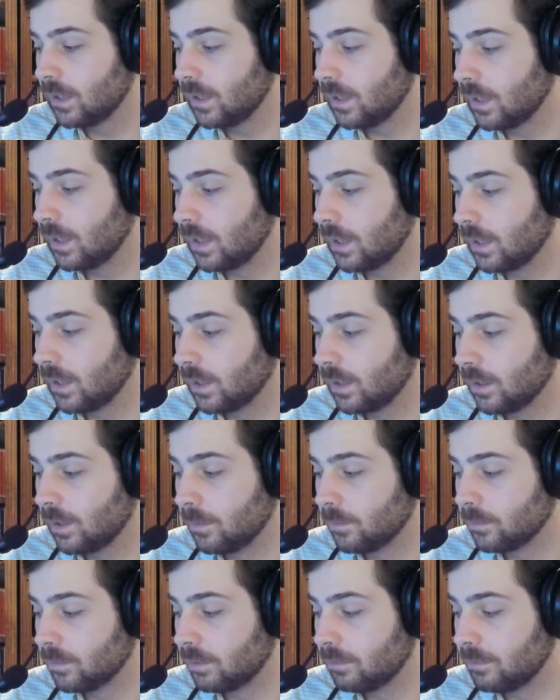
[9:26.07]

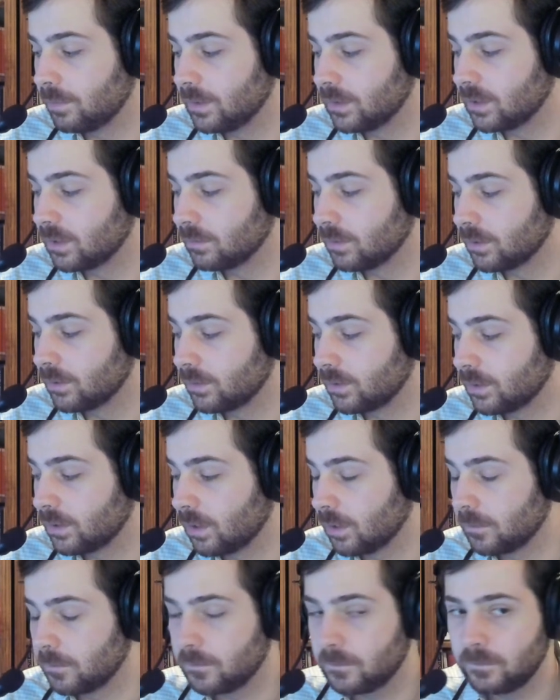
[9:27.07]
What would be some other
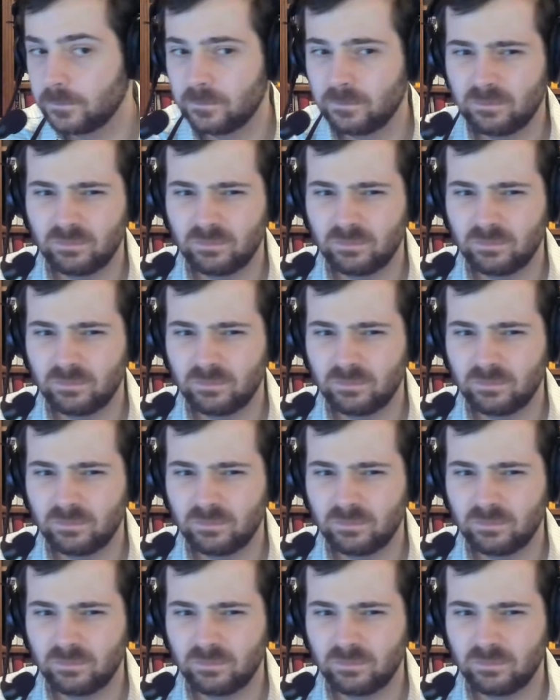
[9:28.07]
stuff?